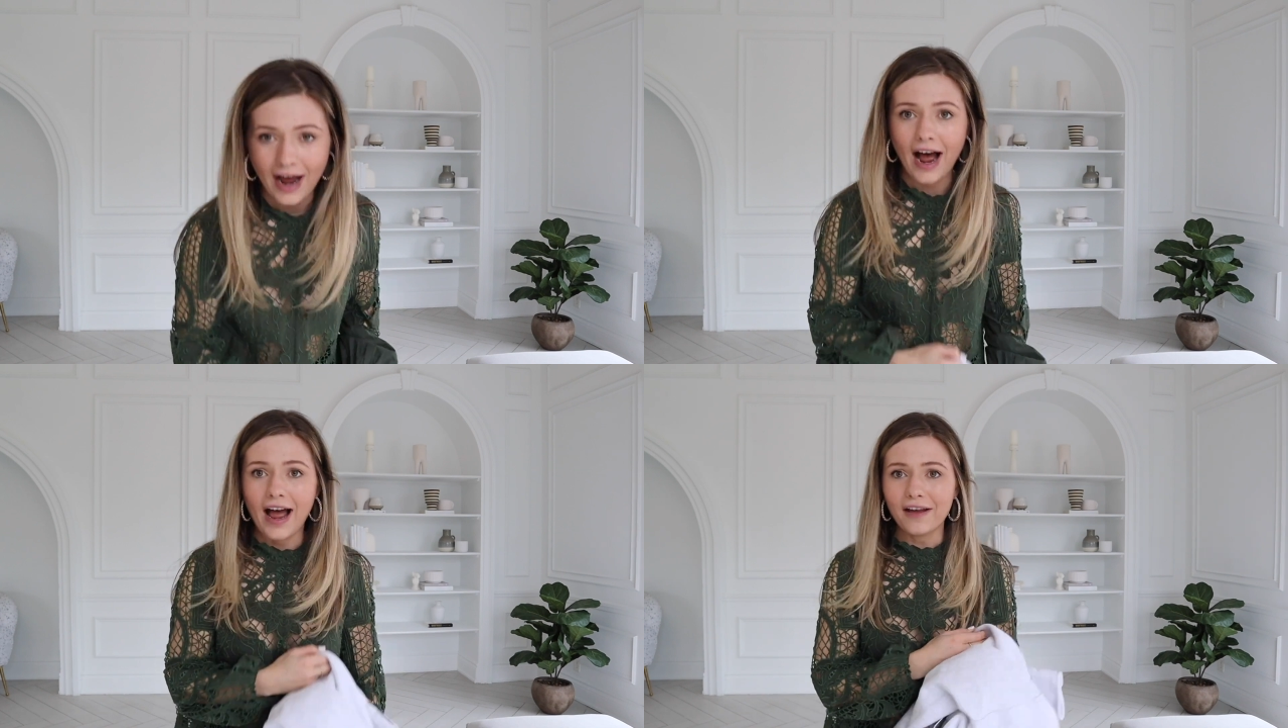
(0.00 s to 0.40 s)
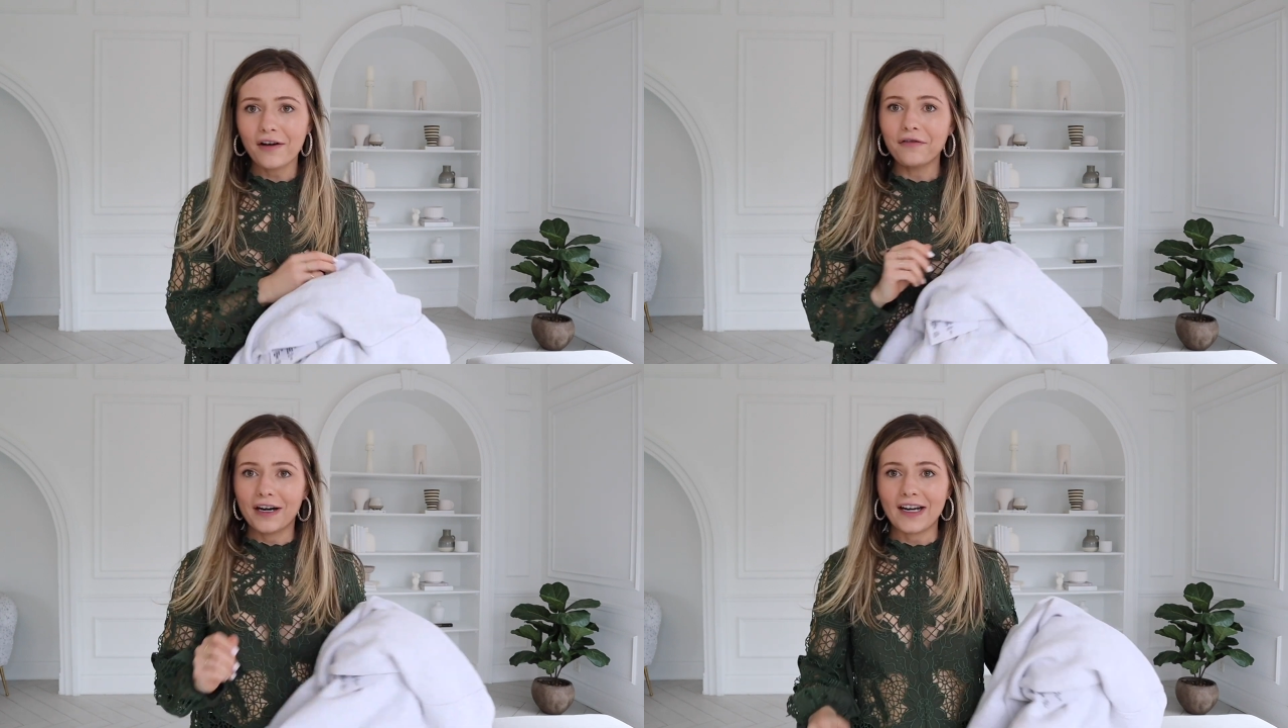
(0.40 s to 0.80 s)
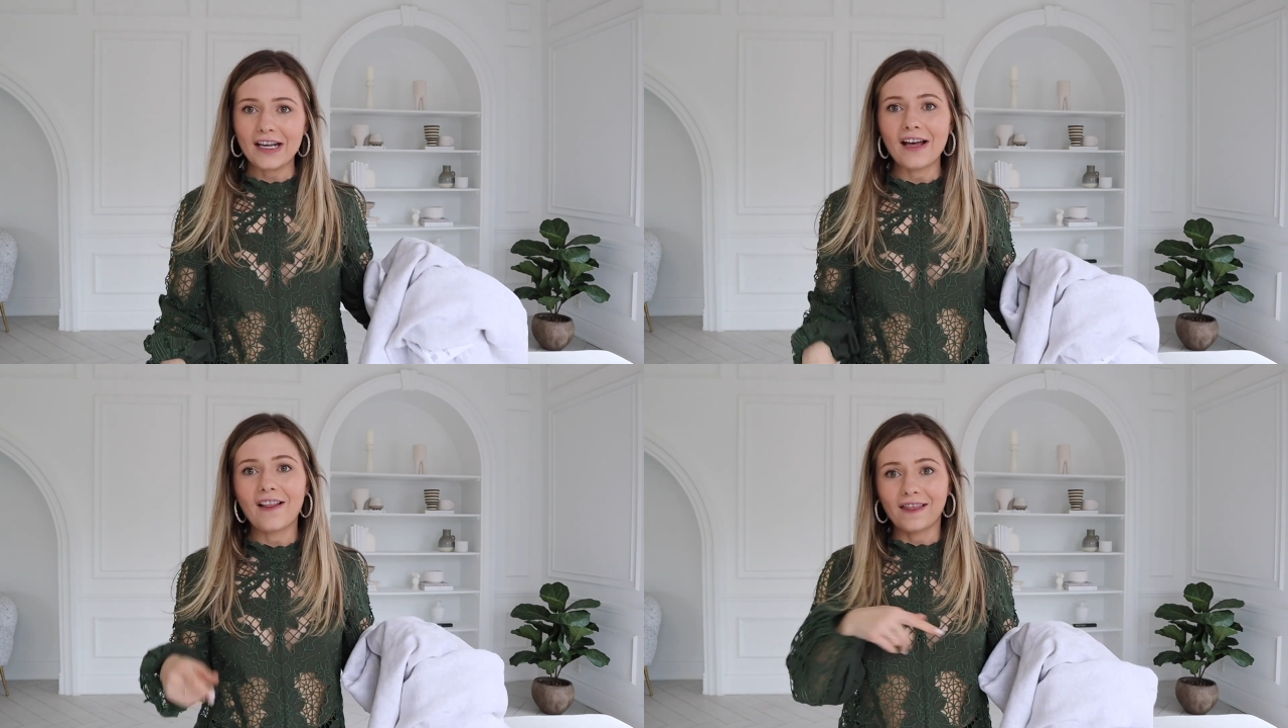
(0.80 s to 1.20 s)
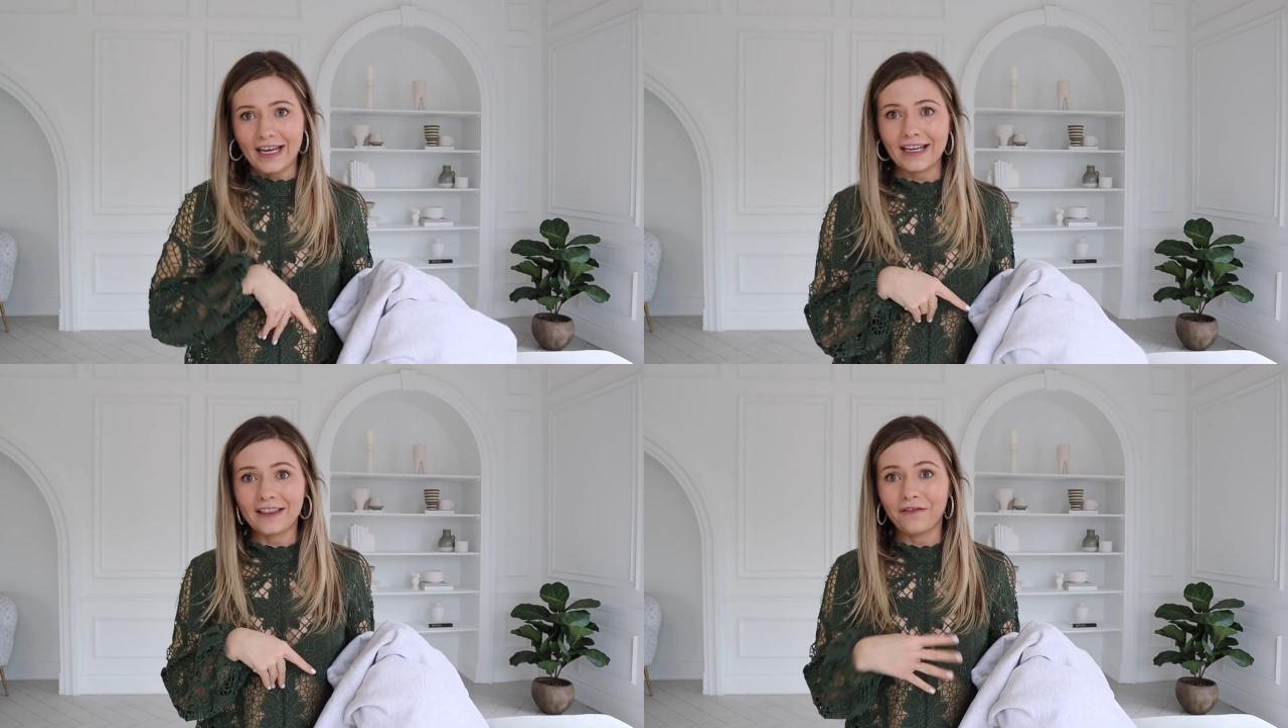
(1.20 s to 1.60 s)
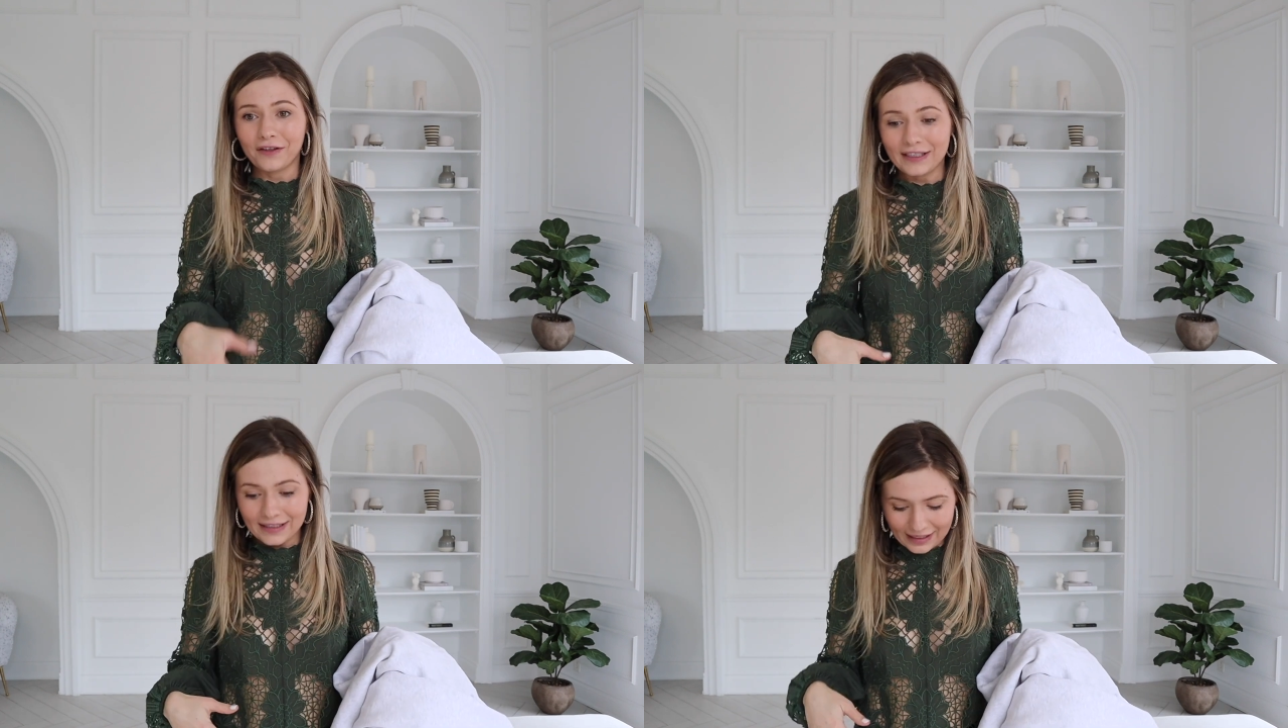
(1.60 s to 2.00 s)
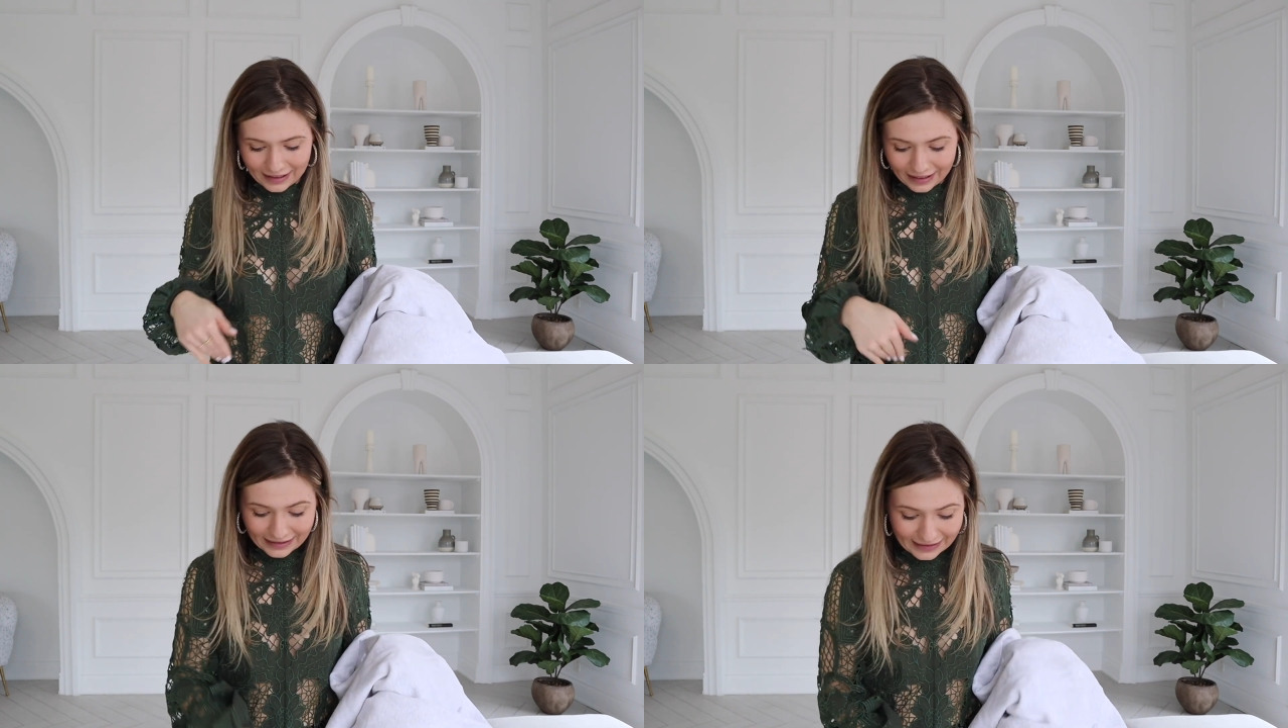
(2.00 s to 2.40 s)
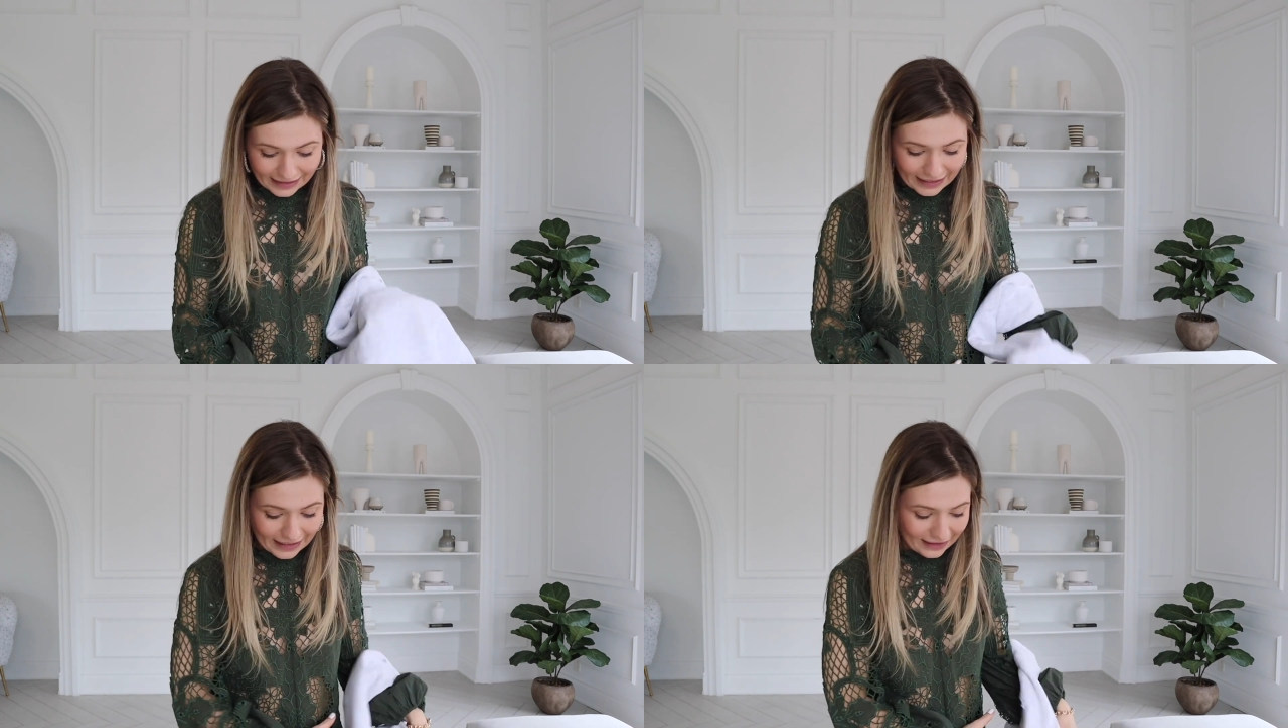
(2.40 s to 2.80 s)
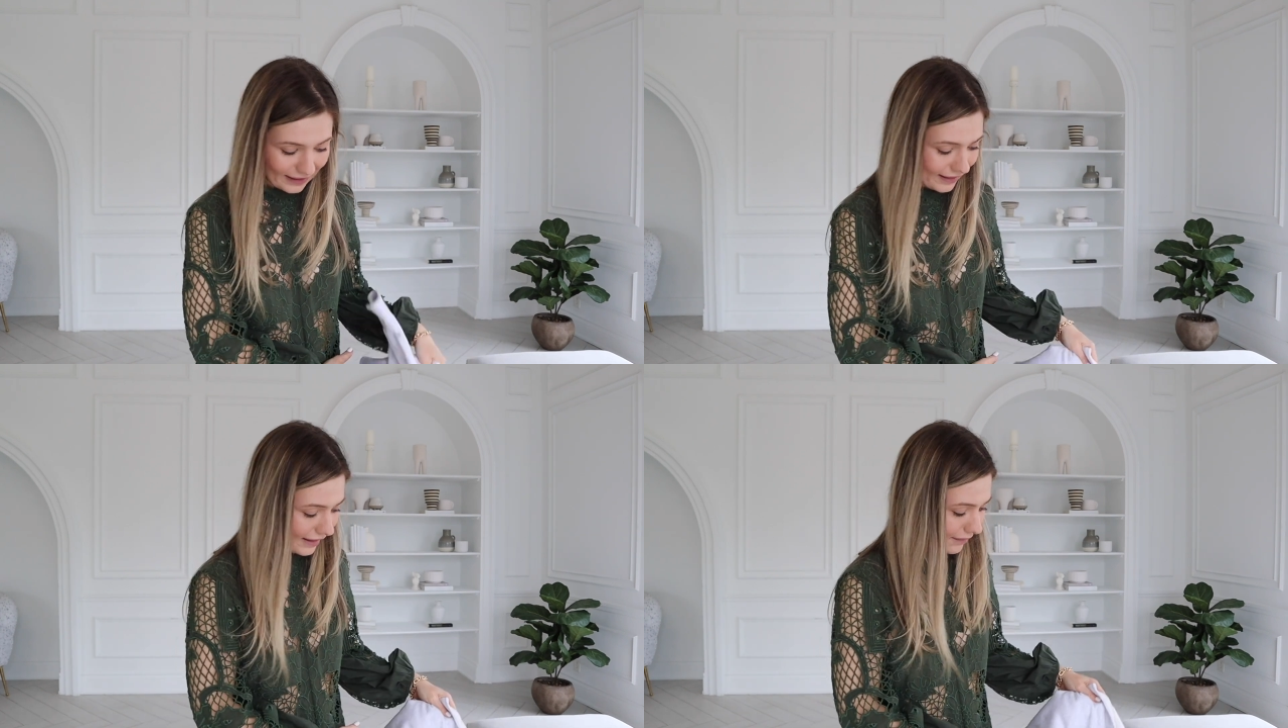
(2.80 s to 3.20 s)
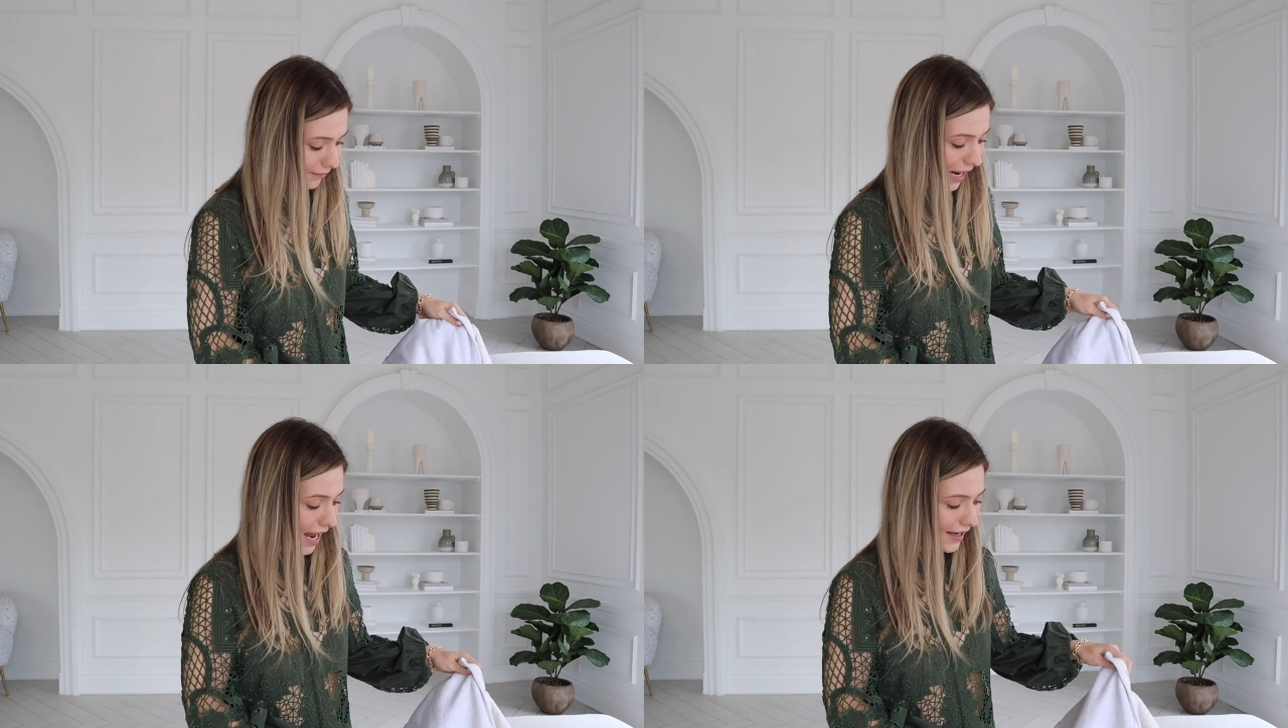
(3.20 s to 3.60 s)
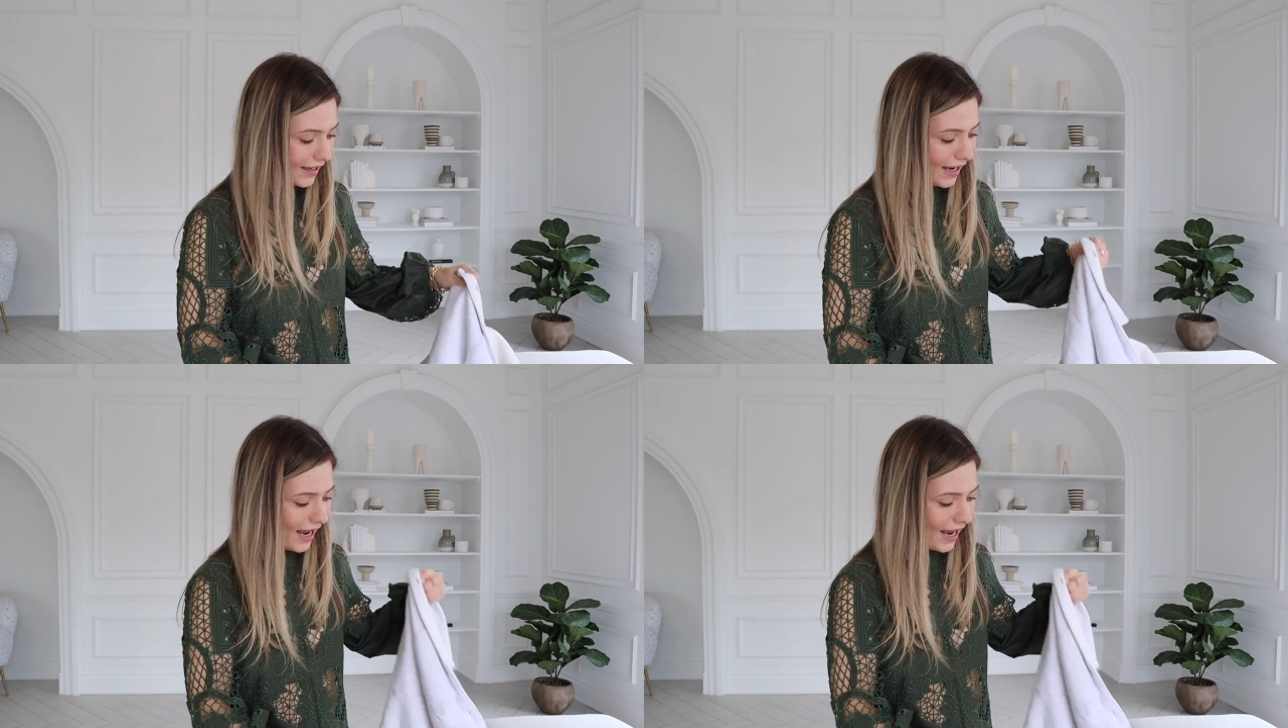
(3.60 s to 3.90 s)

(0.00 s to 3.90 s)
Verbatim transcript: I already like the first thing that I see in this bag.